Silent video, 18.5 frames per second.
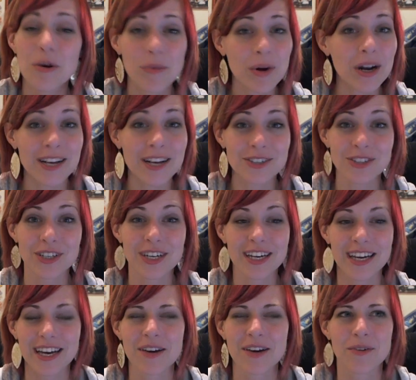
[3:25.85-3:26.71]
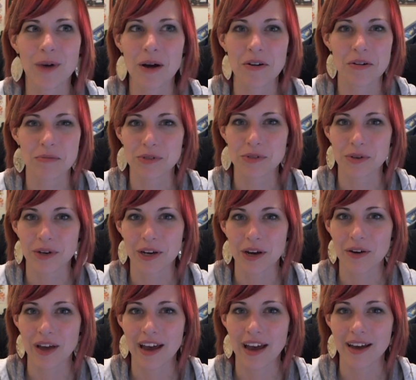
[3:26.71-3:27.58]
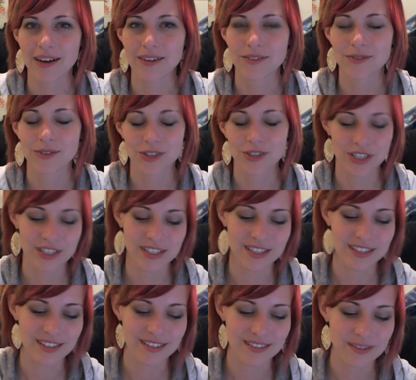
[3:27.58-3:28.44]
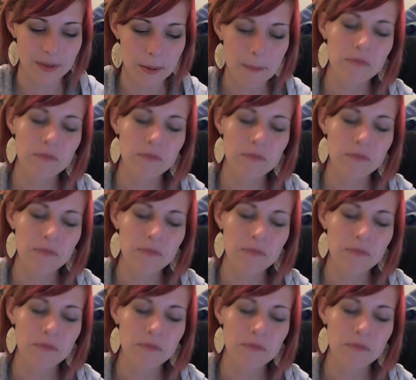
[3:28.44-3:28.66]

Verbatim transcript: But it actually, it wound up doing okay, which is,